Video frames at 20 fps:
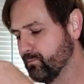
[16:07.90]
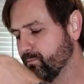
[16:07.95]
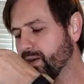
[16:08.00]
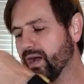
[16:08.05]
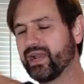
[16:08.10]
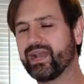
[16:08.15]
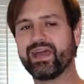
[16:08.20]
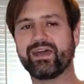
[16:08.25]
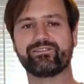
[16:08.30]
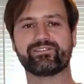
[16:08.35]

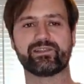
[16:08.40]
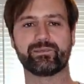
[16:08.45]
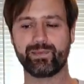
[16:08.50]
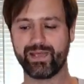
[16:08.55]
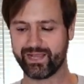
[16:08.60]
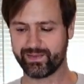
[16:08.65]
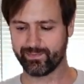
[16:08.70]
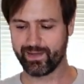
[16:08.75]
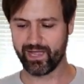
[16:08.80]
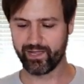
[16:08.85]
Might have to
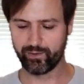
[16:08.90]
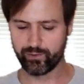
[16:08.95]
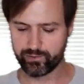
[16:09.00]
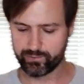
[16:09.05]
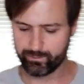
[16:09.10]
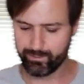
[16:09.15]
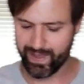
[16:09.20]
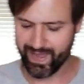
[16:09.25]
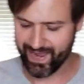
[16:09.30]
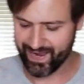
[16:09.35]
make my
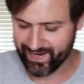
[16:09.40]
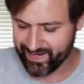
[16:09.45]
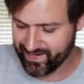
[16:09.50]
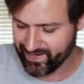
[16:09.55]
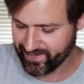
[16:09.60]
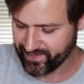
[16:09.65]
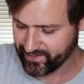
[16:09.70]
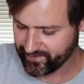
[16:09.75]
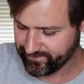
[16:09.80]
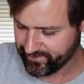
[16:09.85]
own bag
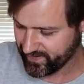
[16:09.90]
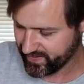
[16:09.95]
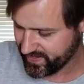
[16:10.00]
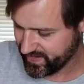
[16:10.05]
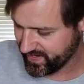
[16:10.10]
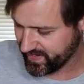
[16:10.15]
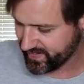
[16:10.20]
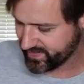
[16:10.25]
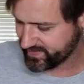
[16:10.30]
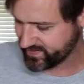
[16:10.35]
here if I
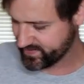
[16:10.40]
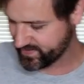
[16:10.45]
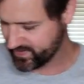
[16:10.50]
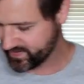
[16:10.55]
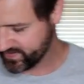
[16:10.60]
can't